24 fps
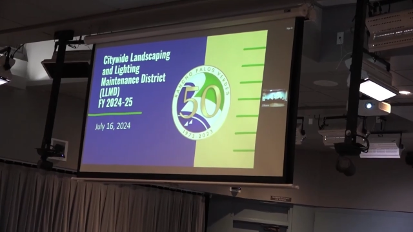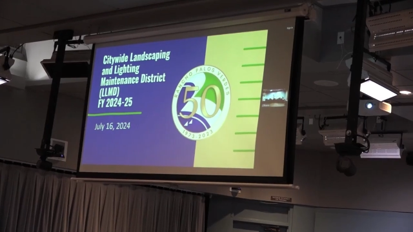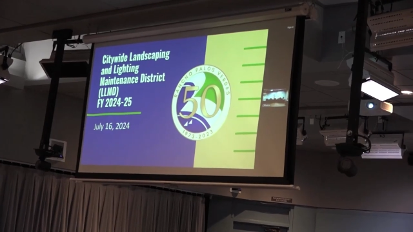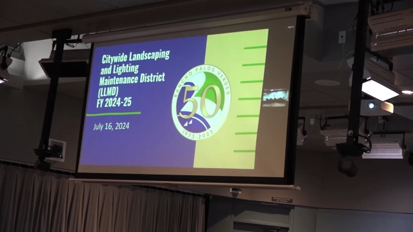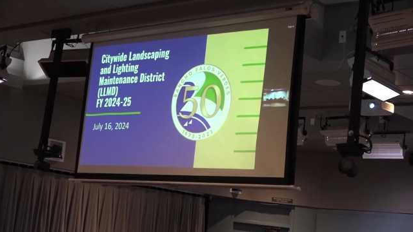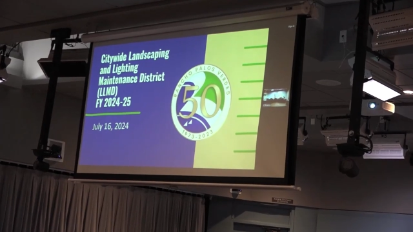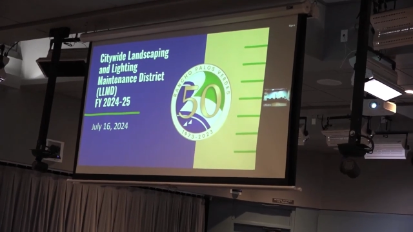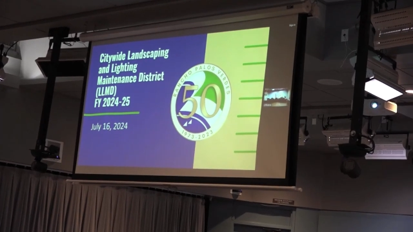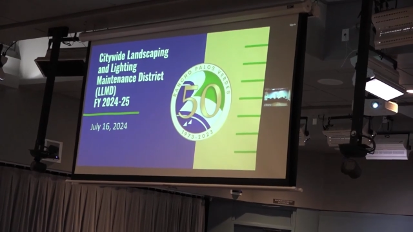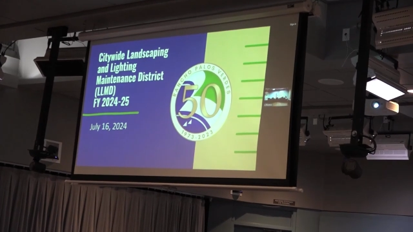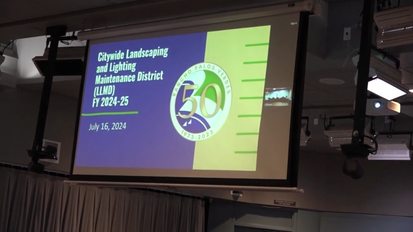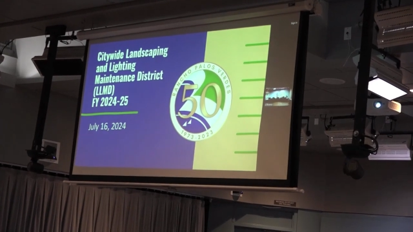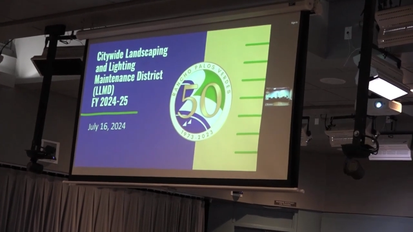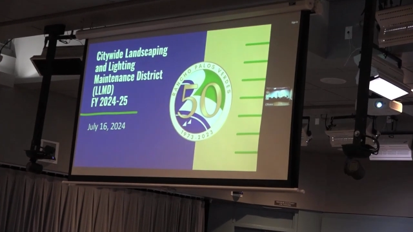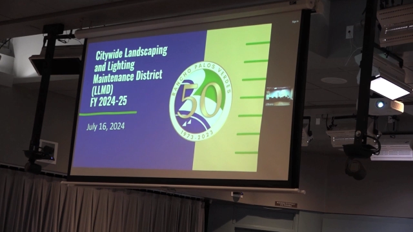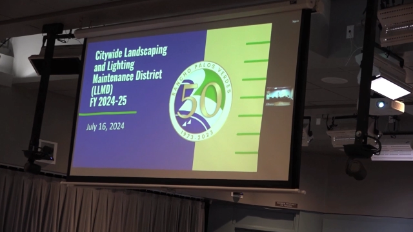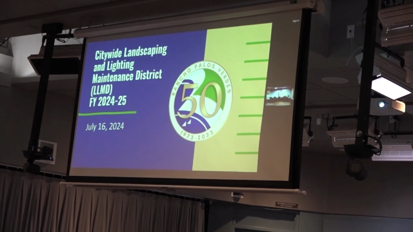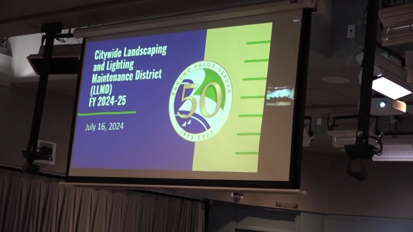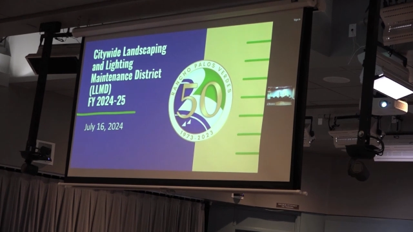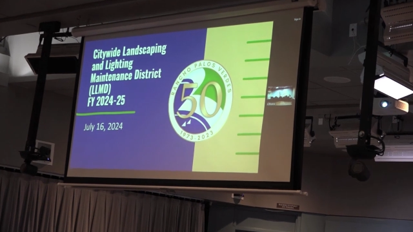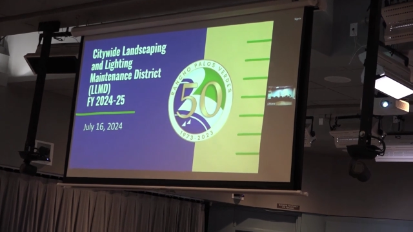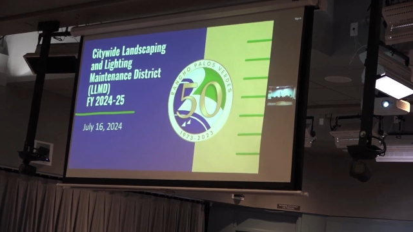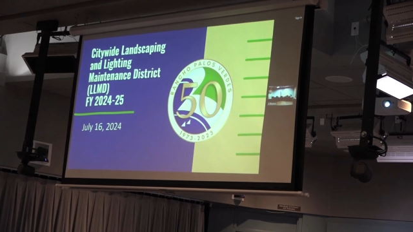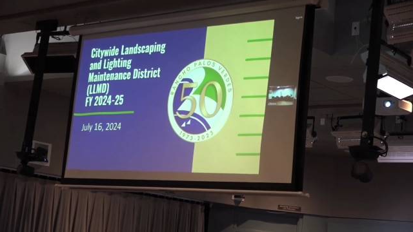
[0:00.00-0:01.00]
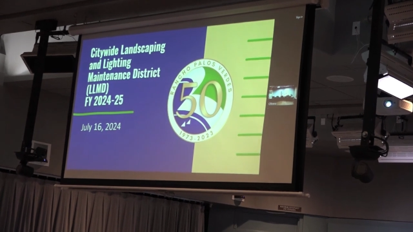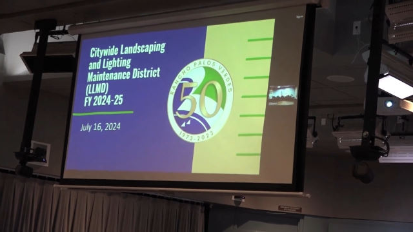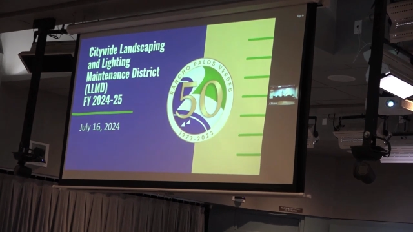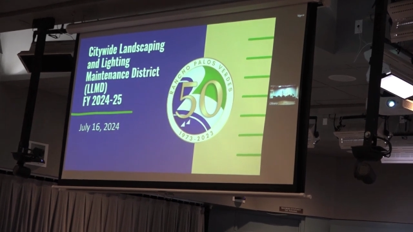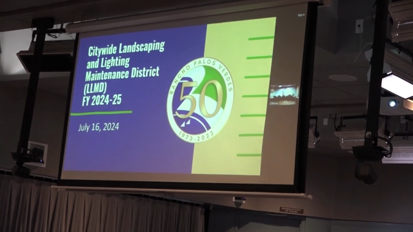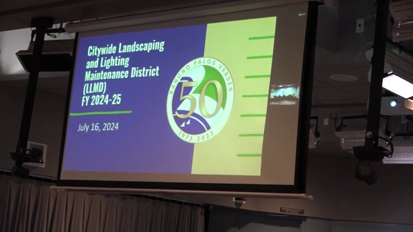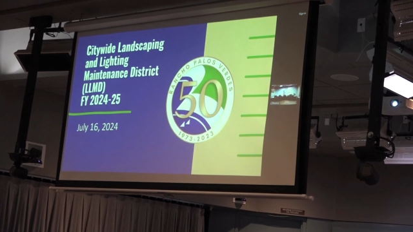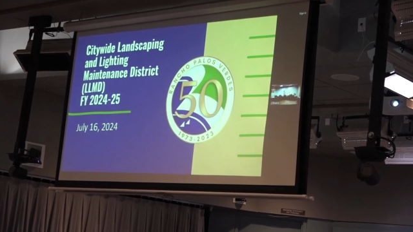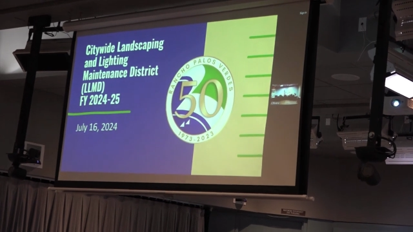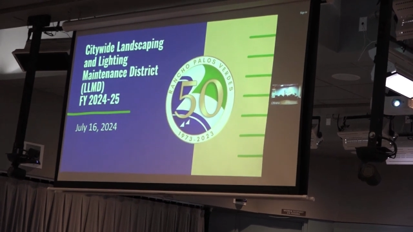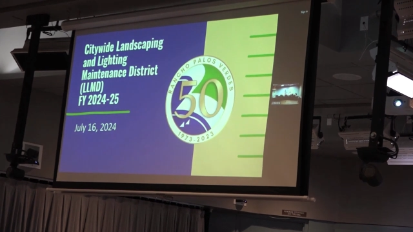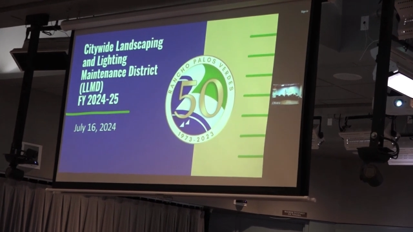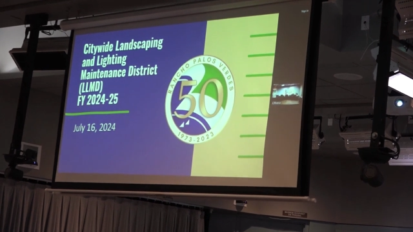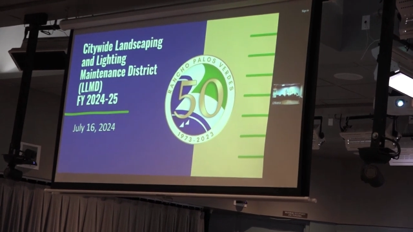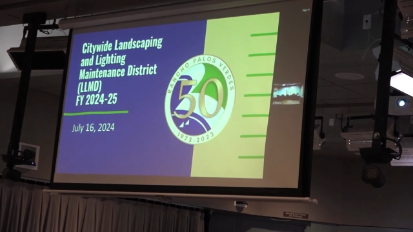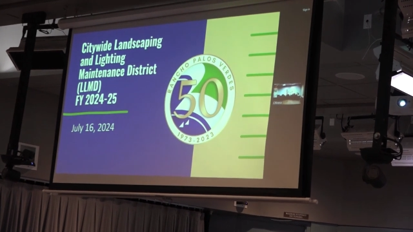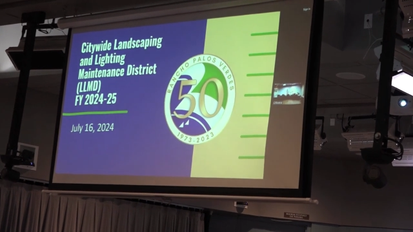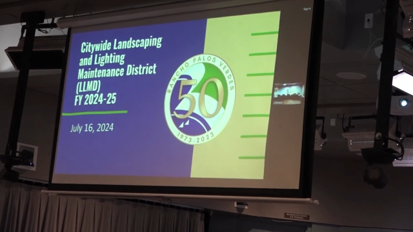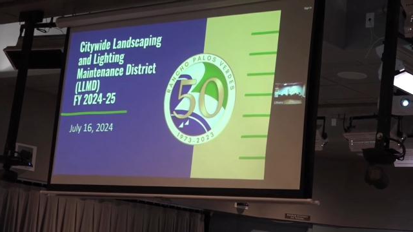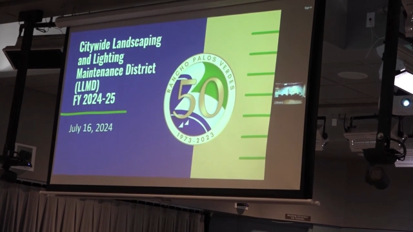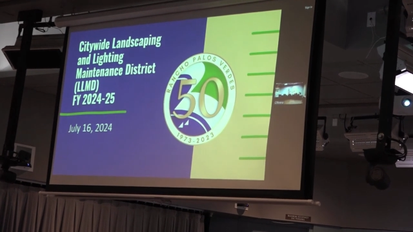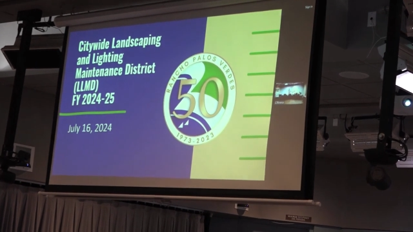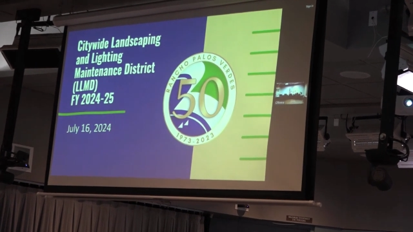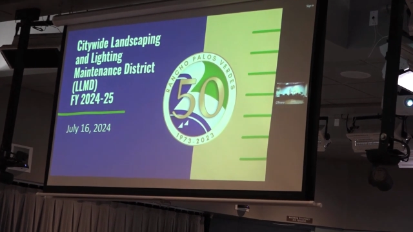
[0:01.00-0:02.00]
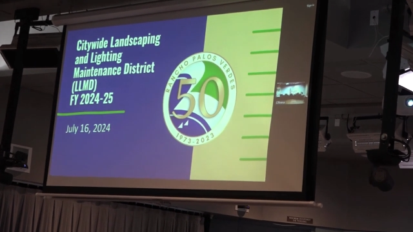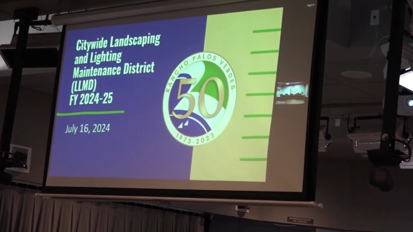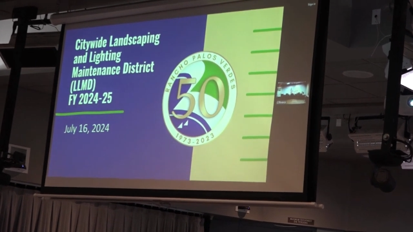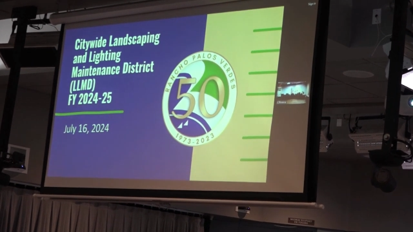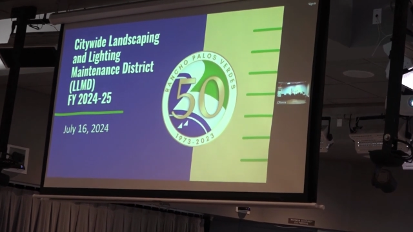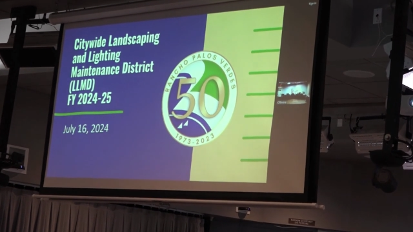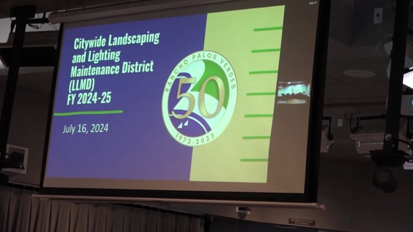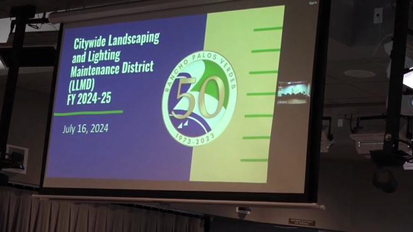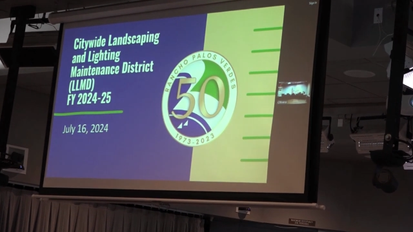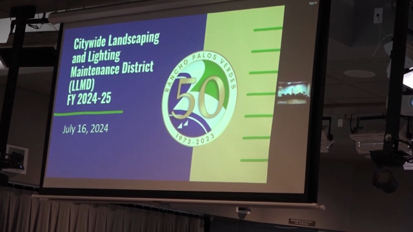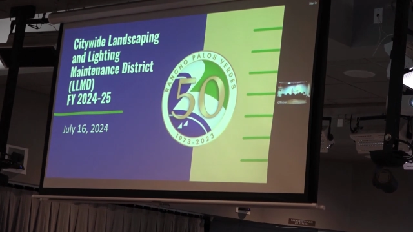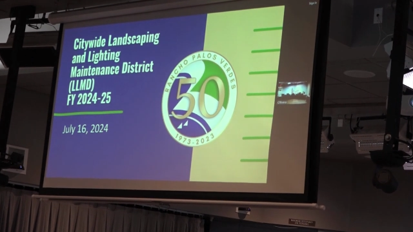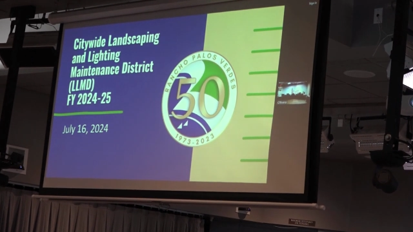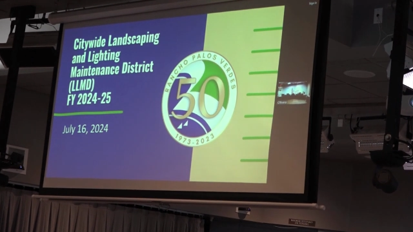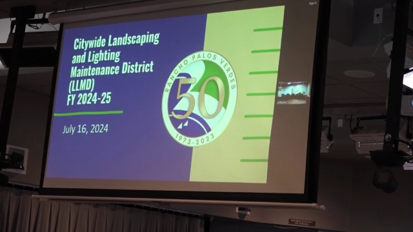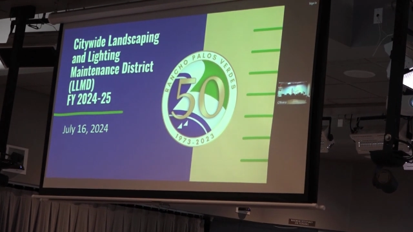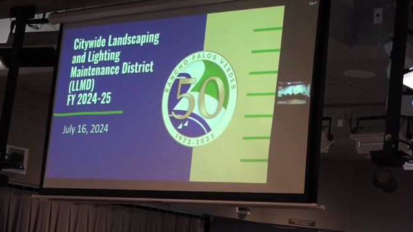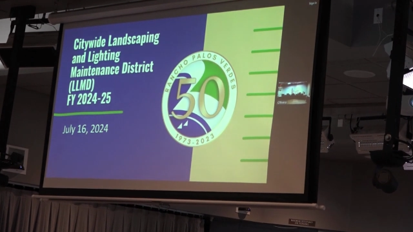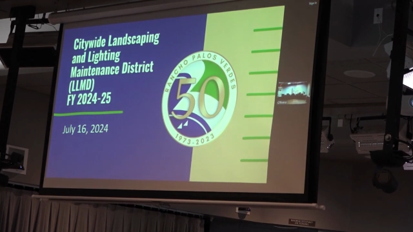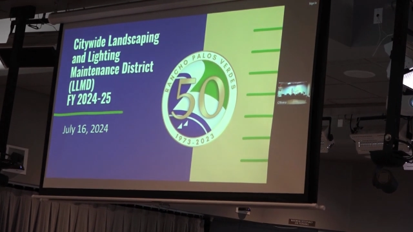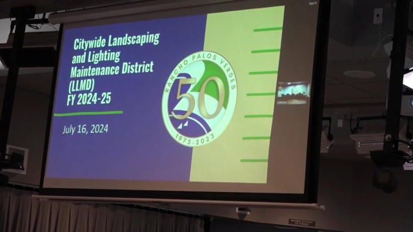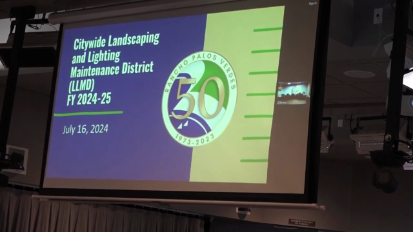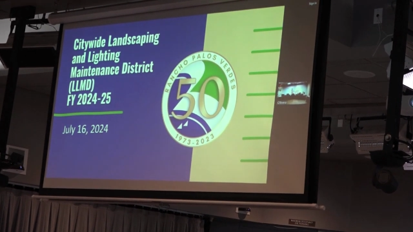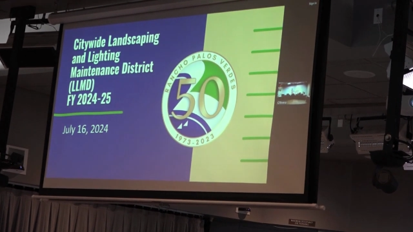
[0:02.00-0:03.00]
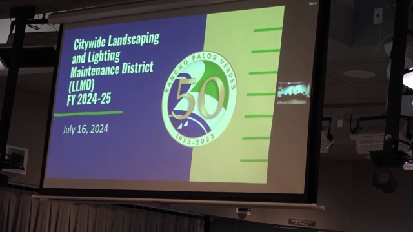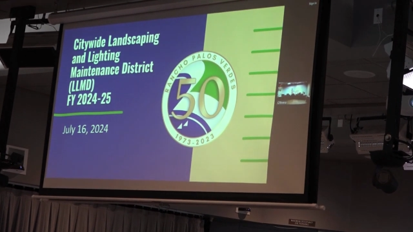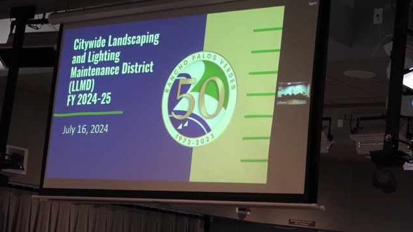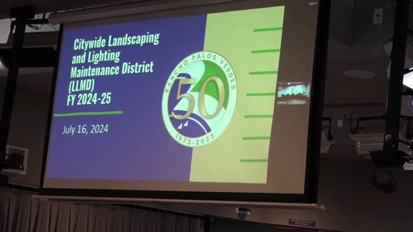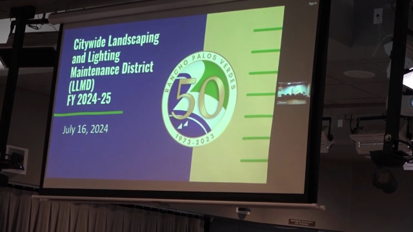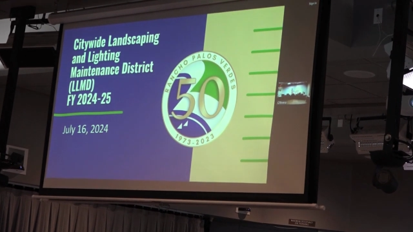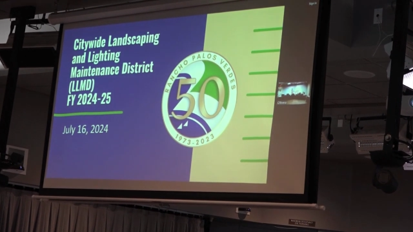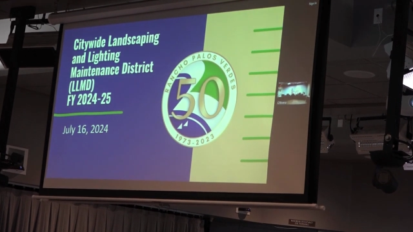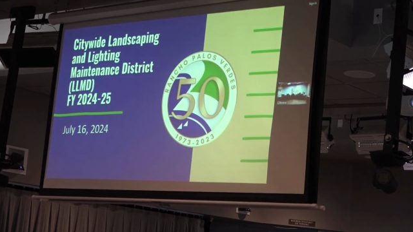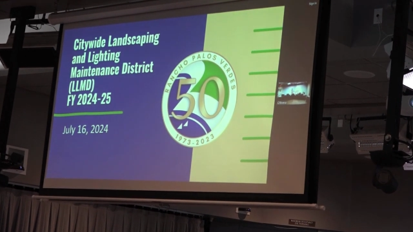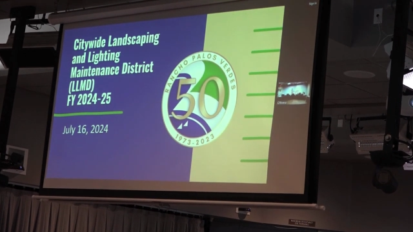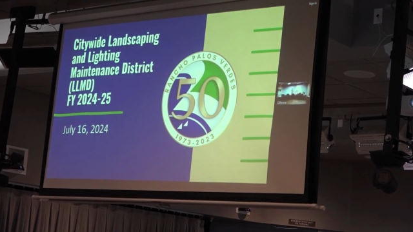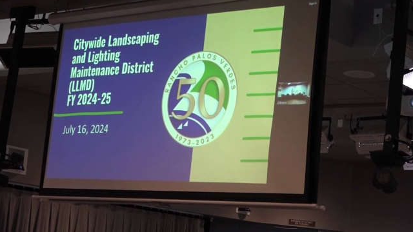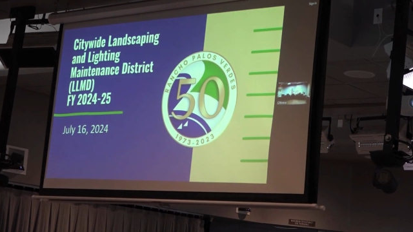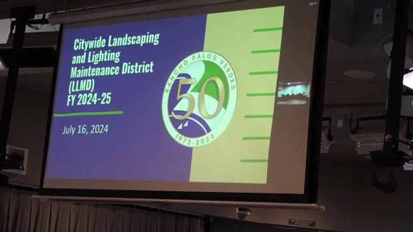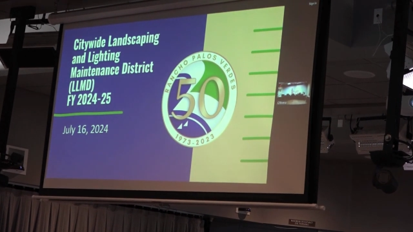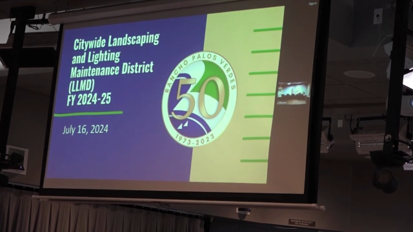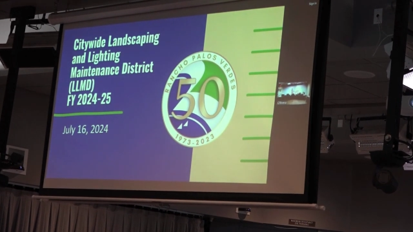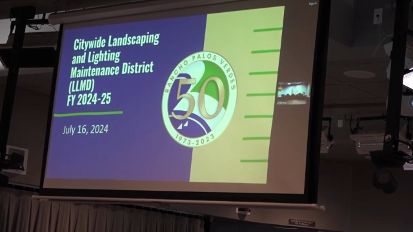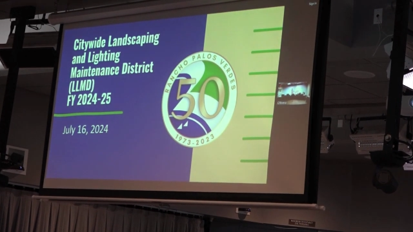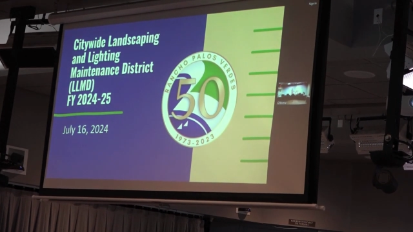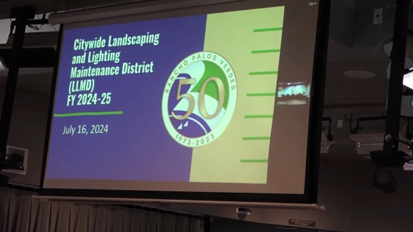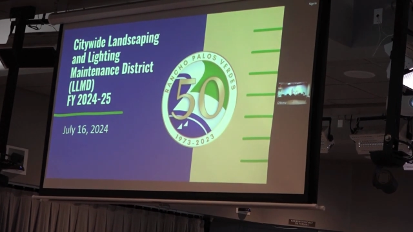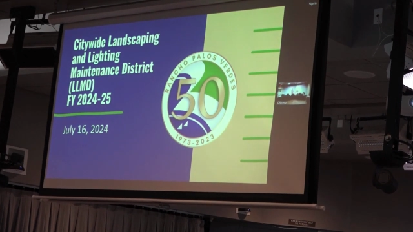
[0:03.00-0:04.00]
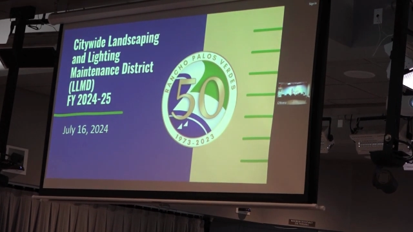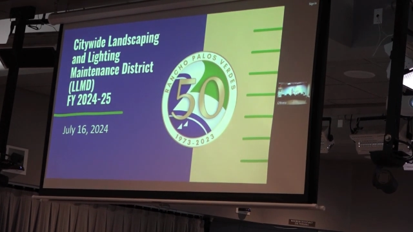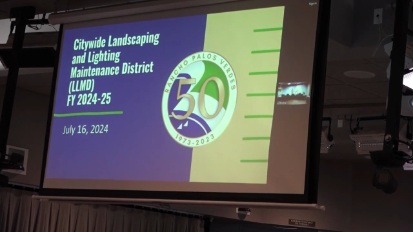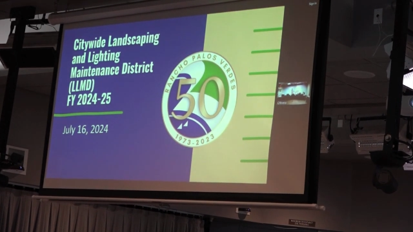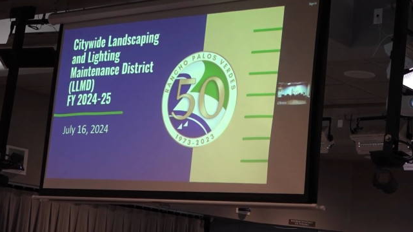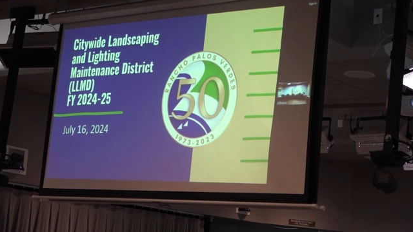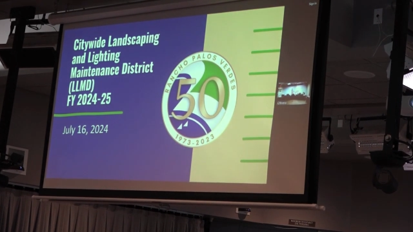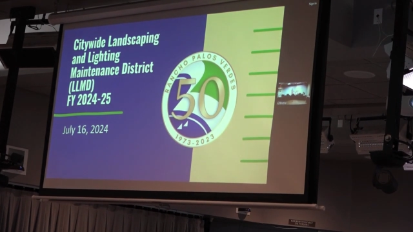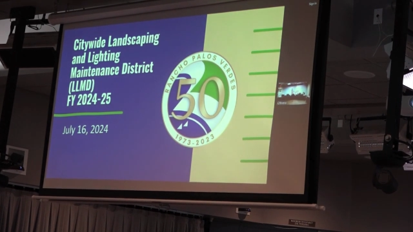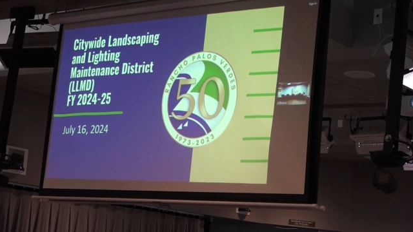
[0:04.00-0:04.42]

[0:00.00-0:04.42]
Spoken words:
[unreadable: no face in view]